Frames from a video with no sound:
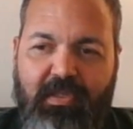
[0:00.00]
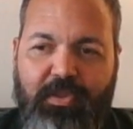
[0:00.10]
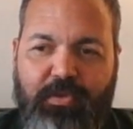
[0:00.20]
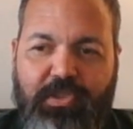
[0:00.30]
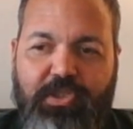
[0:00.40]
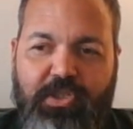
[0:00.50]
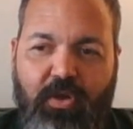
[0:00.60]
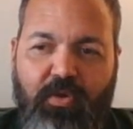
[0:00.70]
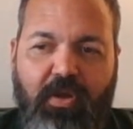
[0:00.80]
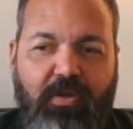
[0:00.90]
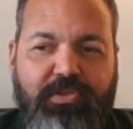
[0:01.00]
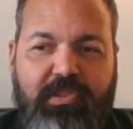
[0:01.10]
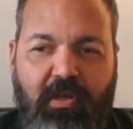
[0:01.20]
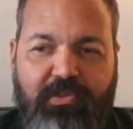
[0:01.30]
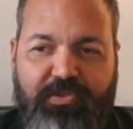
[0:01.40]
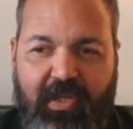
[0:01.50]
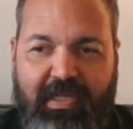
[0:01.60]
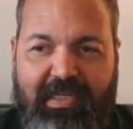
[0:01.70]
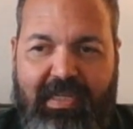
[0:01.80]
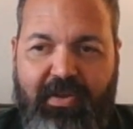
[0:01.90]
There's a show called Star Trek
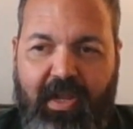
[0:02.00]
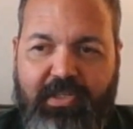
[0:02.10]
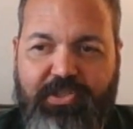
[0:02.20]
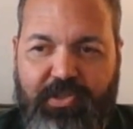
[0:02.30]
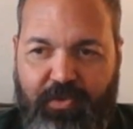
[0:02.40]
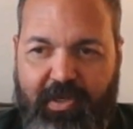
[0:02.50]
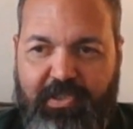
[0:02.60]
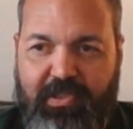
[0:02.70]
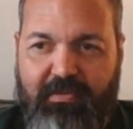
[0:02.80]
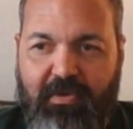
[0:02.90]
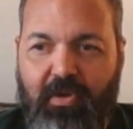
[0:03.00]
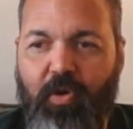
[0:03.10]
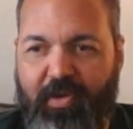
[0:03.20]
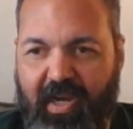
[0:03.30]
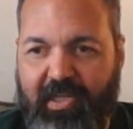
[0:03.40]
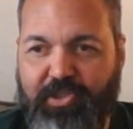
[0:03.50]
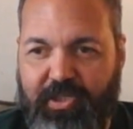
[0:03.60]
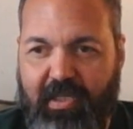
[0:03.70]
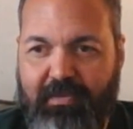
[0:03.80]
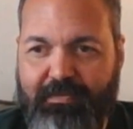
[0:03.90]
Next Generation, or Next
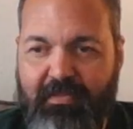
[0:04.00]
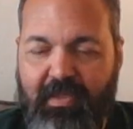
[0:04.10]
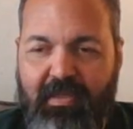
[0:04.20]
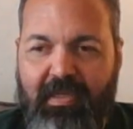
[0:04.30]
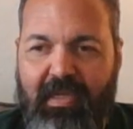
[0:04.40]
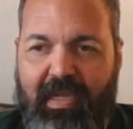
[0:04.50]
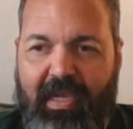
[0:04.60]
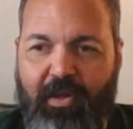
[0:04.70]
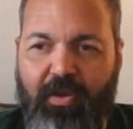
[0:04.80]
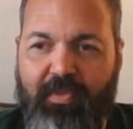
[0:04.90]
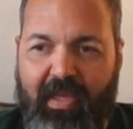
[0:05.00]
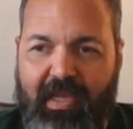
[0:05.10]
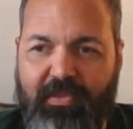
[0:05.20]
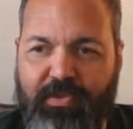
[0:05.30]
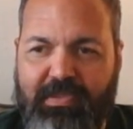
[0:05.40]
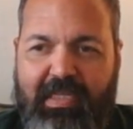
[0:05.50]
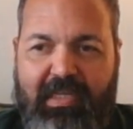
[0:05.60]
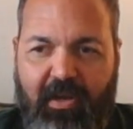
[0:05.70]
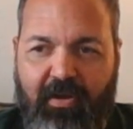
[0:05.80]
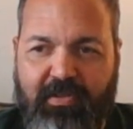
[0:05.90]
Gen. And on that, there's a
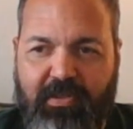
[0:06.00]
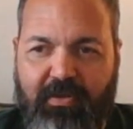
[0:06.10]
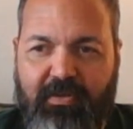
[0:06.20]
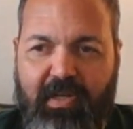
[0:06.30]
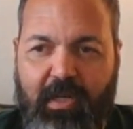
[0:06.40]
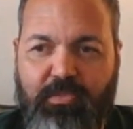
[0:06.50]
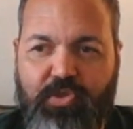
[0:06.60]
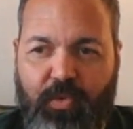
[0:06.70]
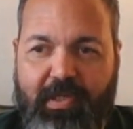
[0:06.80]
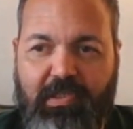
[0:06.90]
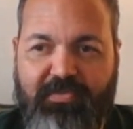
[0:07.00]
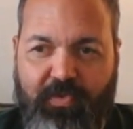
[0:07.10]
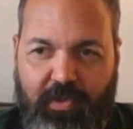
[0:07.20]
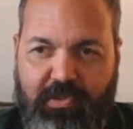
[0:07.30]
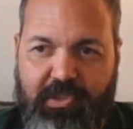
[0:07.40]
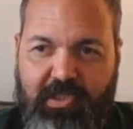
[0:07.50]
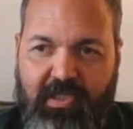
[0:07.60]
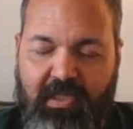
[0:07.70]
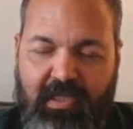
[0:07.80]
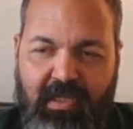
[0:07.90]
character named Geordie LaForge.
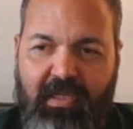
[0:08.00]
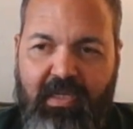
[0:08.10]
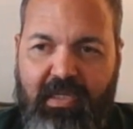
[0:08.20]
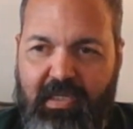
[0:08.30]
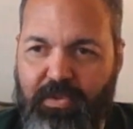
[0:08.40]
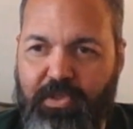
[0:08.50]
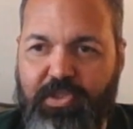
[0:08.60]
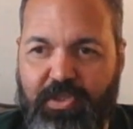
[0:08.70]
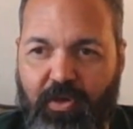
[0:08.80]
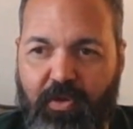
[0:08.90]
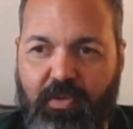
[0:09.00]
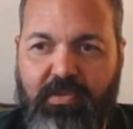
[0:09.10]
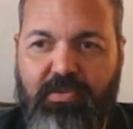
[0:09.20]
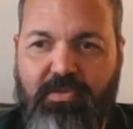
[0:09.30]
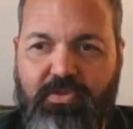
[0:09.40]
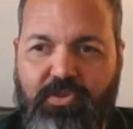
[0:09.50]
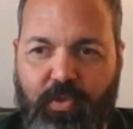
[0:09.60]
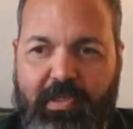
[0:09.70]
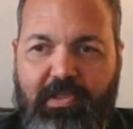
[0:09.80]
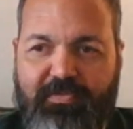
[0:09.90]
In the show,
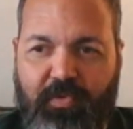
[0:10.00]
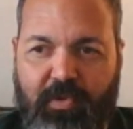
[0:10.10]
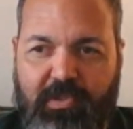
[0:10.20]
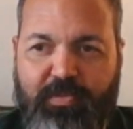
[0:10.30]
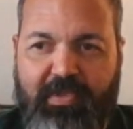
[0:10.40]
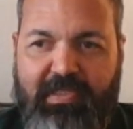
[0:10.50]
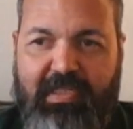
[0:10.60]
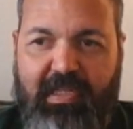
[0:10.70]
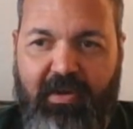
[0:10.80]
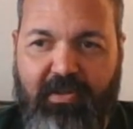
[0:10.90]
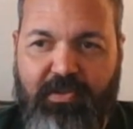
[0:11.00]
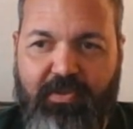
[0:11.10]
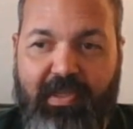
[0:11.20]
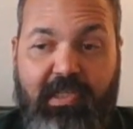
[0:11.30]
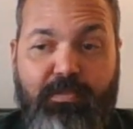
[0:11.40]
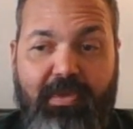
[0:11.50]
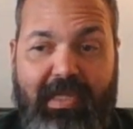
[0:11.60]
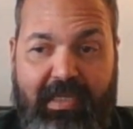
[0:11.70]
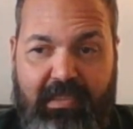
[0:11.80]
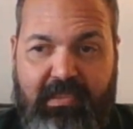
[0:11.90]
Geordie LaForge plays a character that is
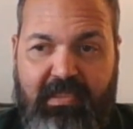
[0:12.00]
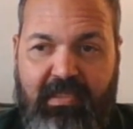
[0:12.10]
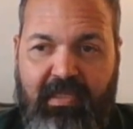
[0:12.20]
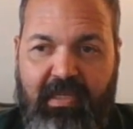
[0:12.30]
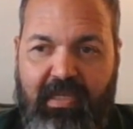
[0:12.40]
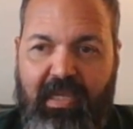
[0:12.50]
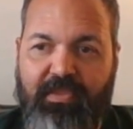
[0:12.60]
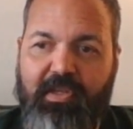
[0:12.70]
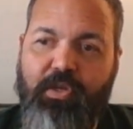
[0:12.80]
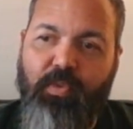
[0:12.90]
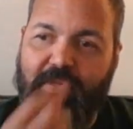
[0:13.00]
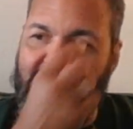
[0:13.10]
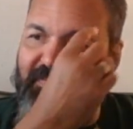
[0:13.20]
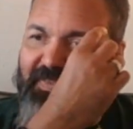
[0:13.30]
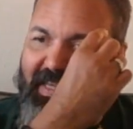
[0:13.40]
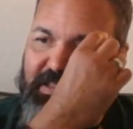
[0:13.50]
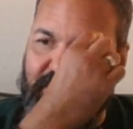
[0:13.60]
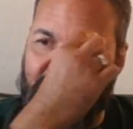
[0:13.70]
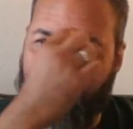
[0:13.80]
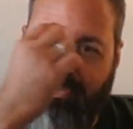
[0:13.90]
blind, and then he wears a
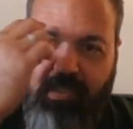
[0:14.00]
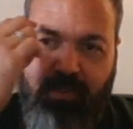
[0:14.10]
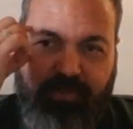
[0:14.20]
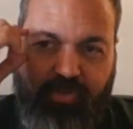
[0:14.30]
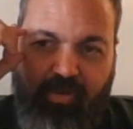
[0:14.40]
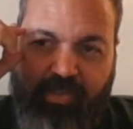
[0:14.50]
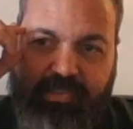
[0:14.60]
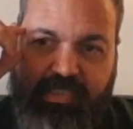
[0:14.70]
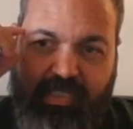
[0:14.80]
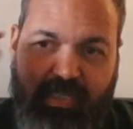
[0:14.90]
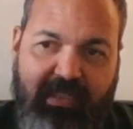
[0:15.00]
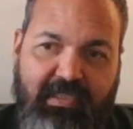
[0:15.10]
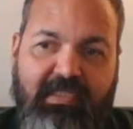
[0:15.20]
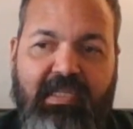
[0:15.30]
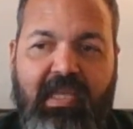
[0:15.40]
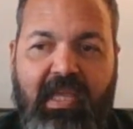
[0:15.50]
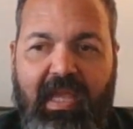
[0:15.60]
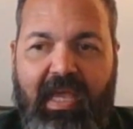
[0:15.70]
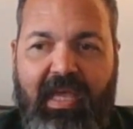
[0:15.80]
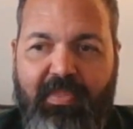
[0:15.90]
visor that goes across his eyes,
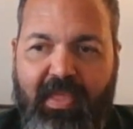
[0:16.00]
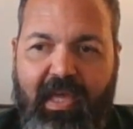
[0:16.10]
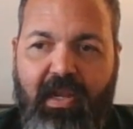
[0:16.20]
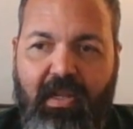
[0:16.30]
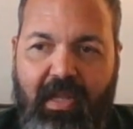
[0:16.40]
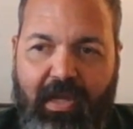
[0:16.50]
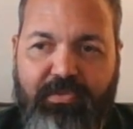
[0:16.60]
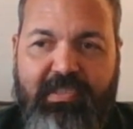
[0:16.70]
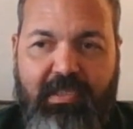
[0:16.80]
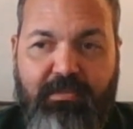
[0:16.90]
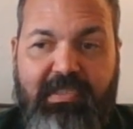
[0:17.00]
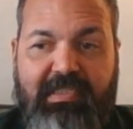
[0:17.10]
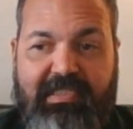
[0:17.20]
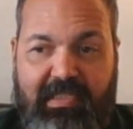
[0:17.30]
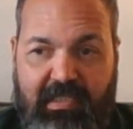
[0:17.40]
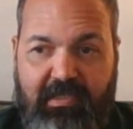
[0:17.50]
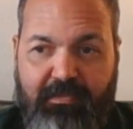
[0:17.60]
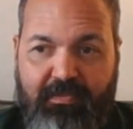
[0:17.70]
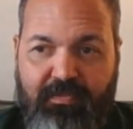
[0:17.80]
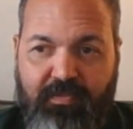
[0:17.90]
and that allows him to see.
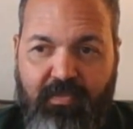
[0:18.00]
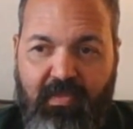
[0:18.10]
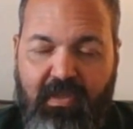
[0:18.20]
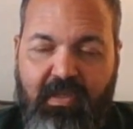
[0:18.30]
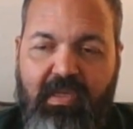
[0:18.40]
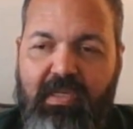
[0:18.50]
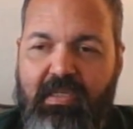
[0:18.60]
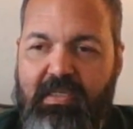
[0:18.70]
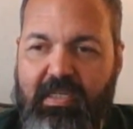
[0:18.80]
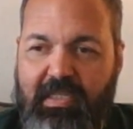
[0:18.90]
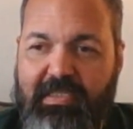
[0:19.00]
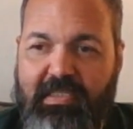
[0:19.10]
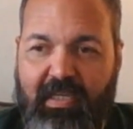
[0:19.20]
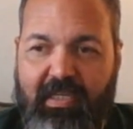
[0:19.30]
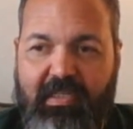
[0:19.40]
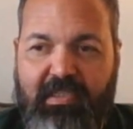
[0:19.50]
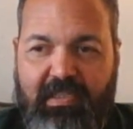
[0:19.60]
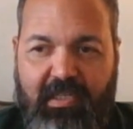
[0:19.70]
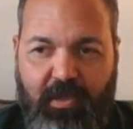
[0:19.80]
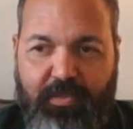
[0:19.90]
ESight is a
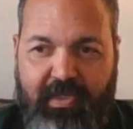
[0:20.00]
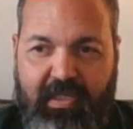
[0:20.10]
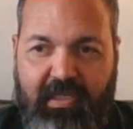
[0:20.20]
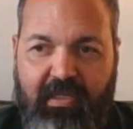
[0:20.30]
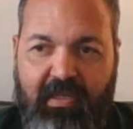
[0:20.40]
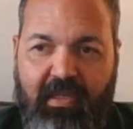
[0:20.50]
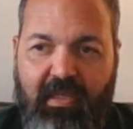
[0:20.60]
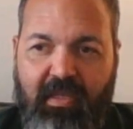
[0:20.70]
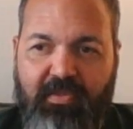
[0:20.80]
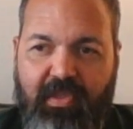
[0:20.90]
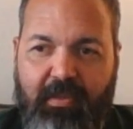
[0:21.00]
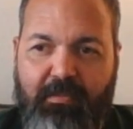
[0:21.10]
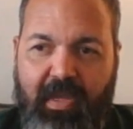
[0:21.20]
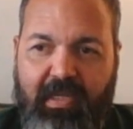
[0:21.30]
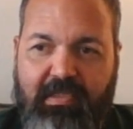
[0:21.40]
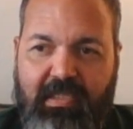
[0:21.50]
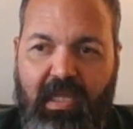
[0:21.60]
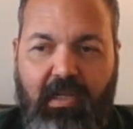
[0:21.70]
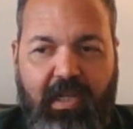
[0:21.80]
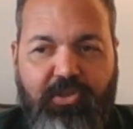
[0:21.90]
company that makes
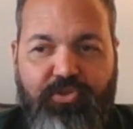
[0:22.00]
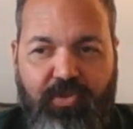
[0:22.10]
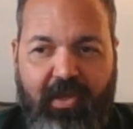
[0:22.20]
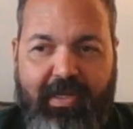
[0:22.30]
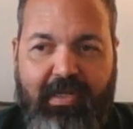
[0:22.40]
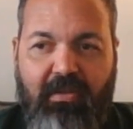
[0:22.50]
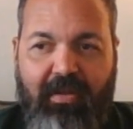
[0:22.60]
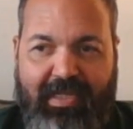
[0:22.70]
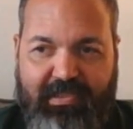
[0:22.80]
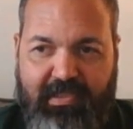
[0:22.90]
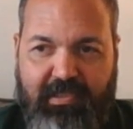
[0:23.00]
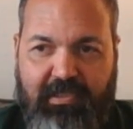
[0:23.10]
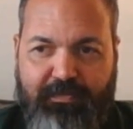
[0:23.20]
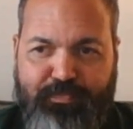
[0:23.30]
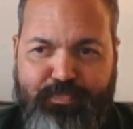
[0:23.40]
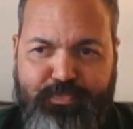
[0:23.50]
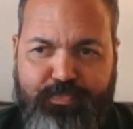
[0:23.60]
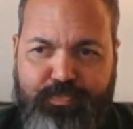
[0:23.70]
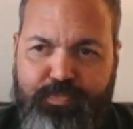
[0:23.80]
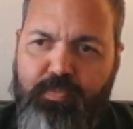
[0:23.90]
electronic glasses.
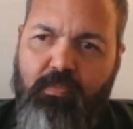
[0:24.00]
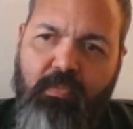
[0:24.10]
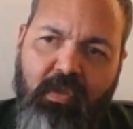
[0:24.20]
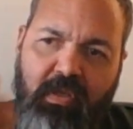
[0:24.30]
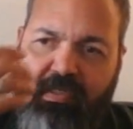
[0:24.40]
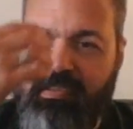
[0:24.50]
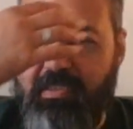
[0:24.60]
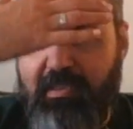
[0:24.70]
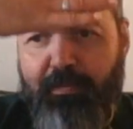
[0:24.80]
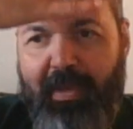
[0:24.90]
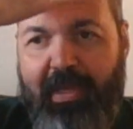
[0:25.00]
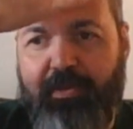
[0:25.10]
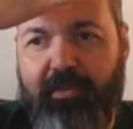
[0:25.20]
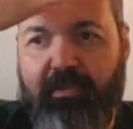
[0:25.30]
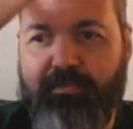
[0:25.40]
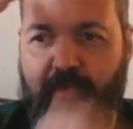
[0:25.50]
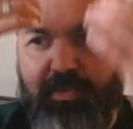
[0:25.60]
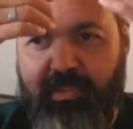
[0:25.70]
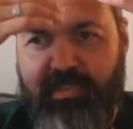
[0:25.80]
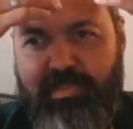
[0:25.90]
It's this banner or
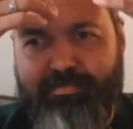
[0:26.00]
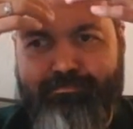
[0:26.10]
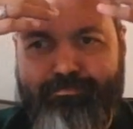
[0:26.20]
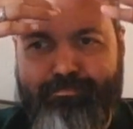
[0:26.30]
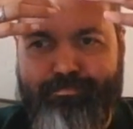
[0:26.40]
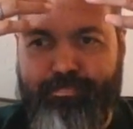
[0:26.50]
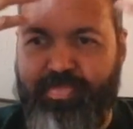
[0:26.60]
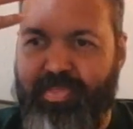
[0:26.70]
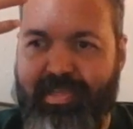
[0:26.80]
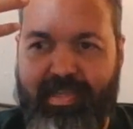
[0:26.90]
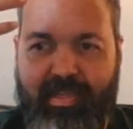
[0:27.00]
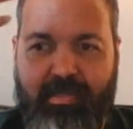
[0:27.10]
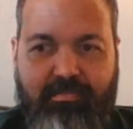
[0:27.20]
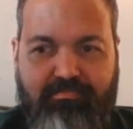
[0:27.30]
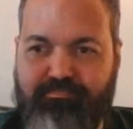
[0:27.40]
this thing.